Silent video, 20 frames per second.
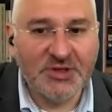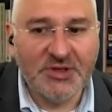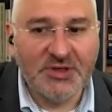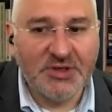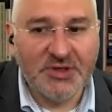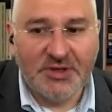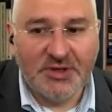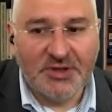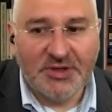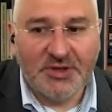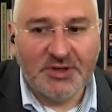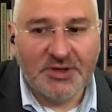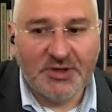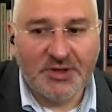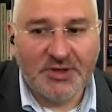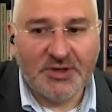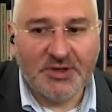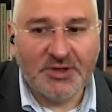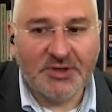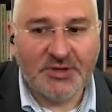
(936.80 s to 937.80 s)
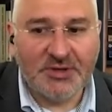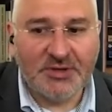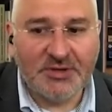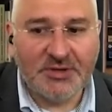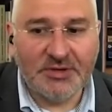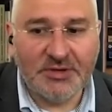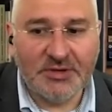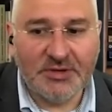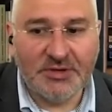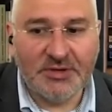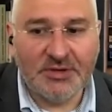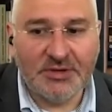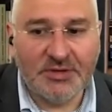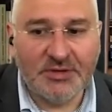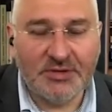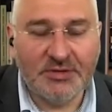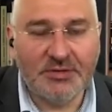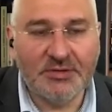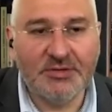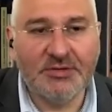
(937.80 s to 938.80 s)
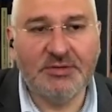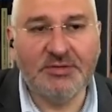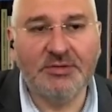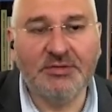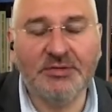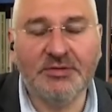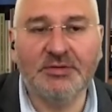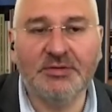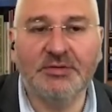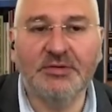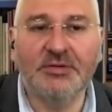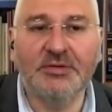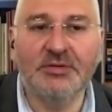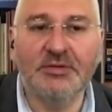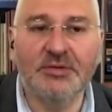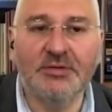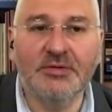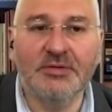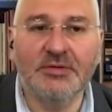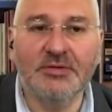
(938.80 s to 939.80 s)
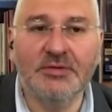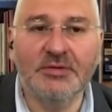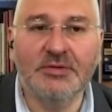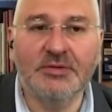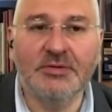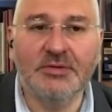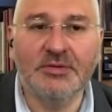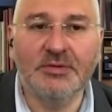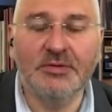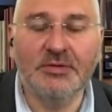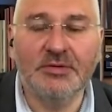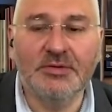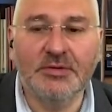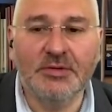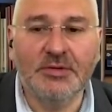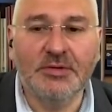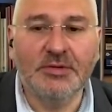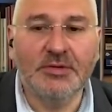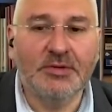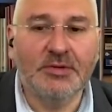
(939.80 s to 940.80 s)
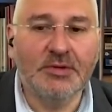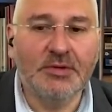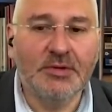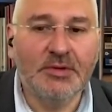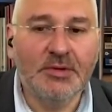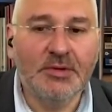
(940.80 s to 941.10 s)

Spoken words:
No words are spoken by the person on screen.